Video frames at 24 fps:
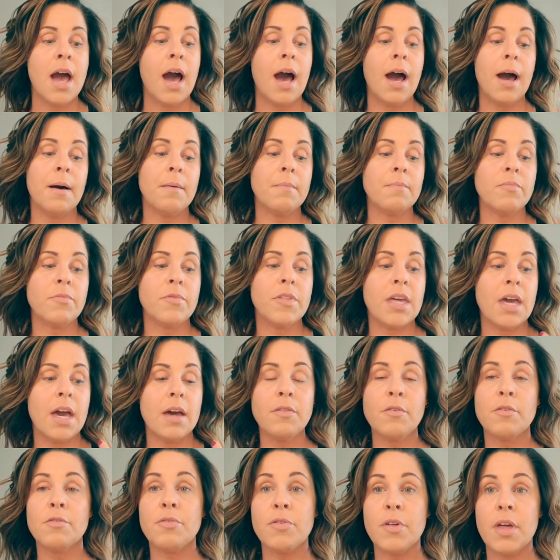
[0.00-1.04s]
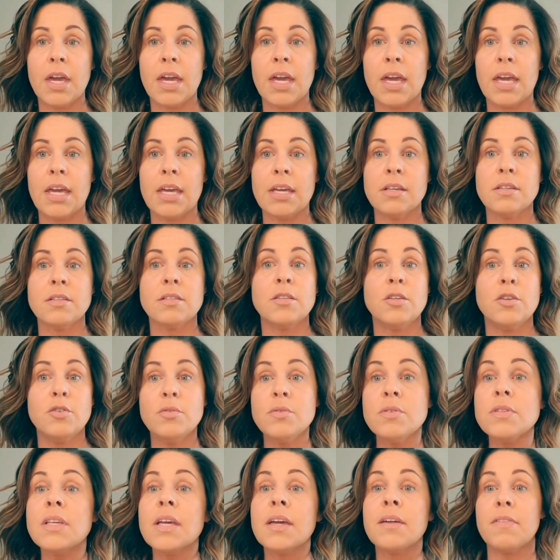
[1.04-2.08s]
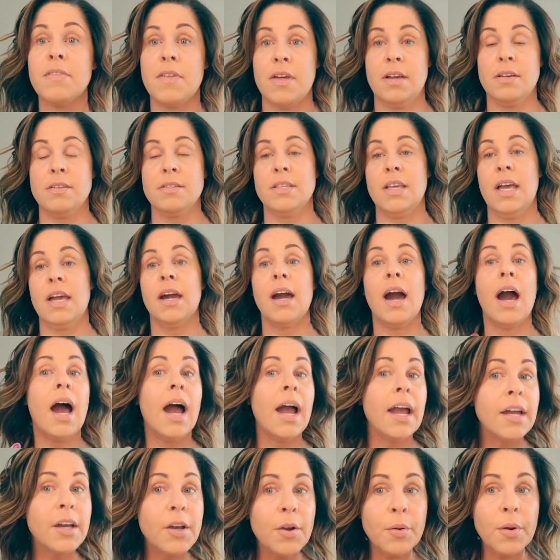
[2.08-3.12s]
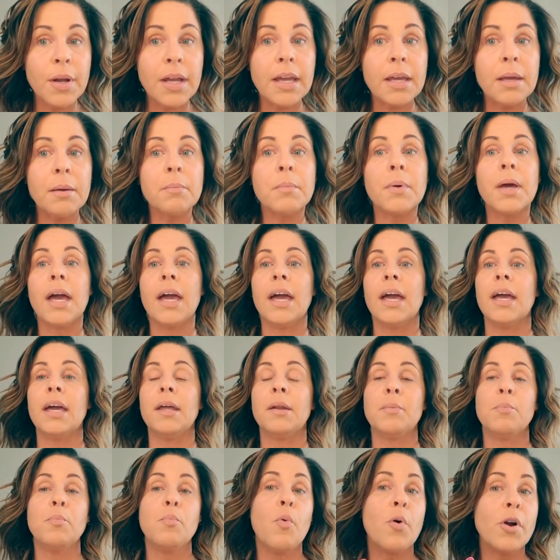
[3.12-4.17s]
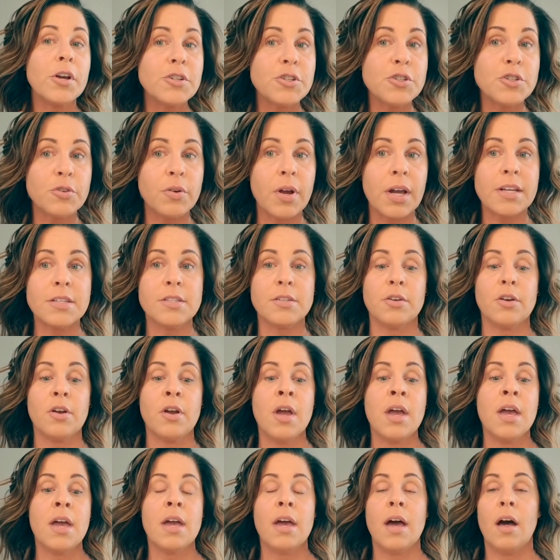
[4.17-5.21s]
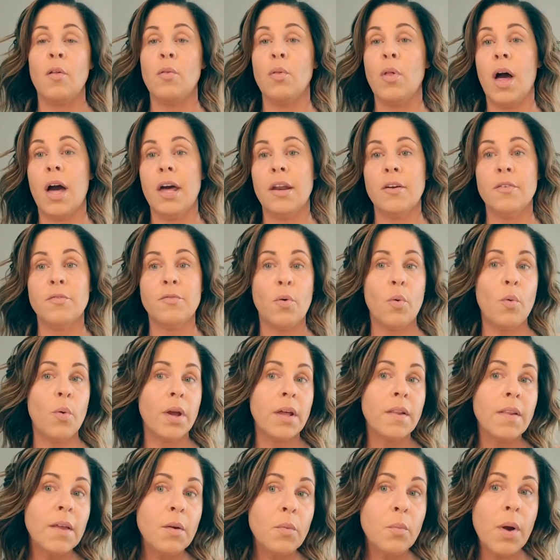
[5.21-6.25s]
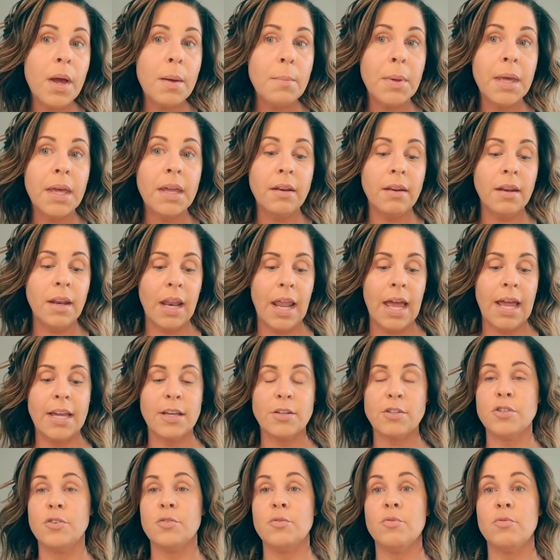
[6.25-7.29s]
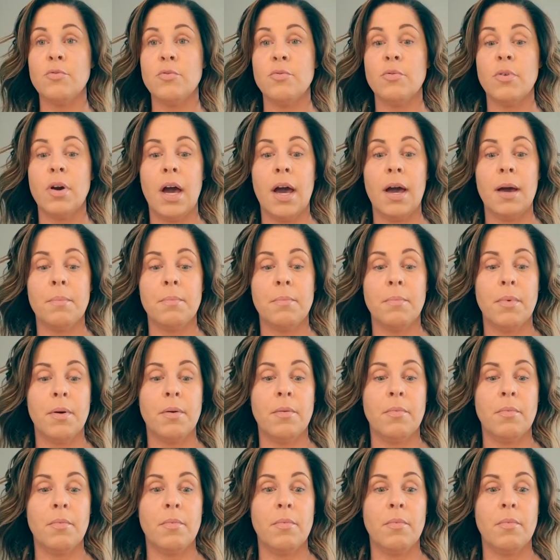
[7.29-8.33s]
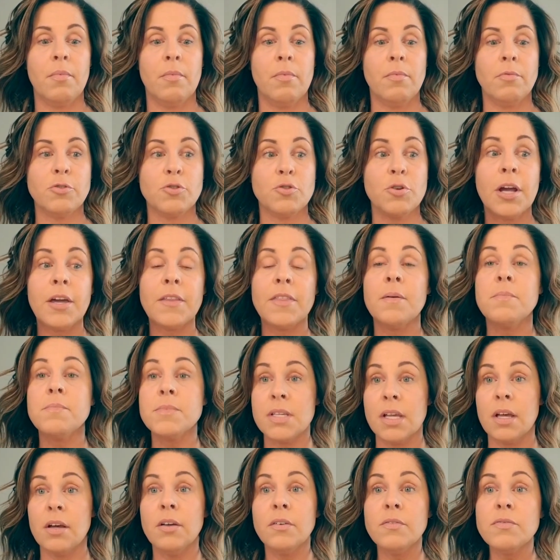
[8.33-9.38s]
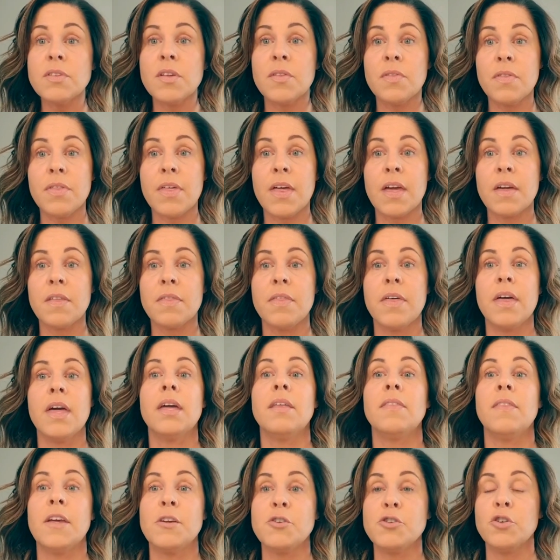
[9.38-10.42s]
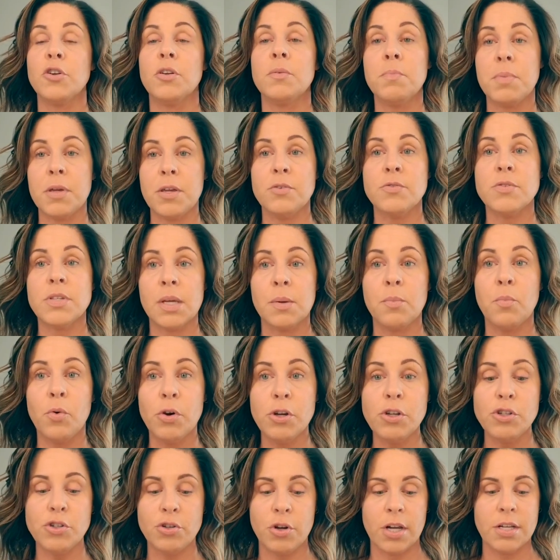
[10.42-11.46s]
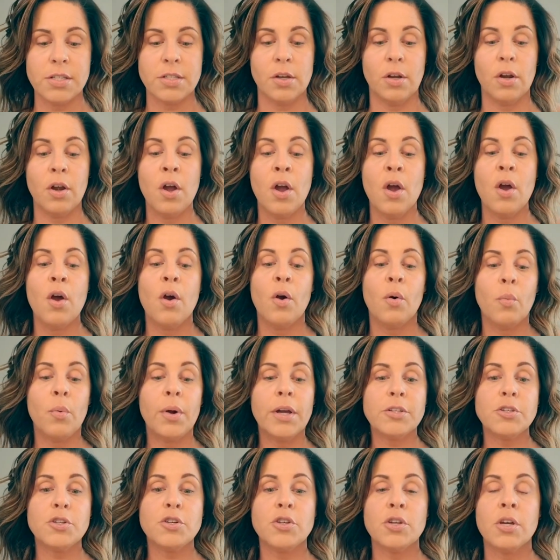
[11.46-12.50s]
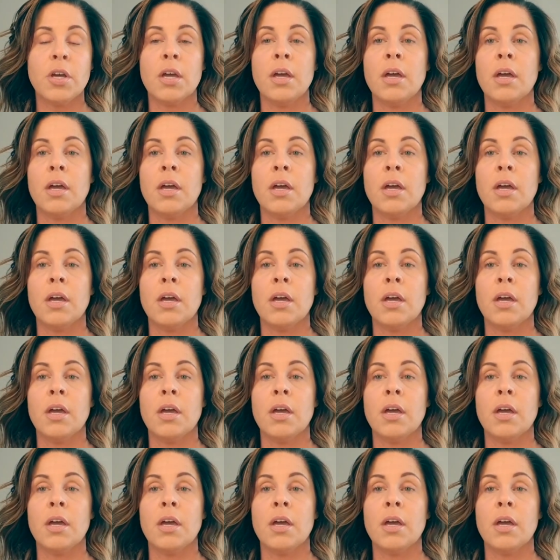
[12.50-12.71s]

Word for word: Um, the other thing is using things like eye cream and moisturizer. A lot of oily women like to um, trick themselves and think that they shouldn't be using moisturizer, which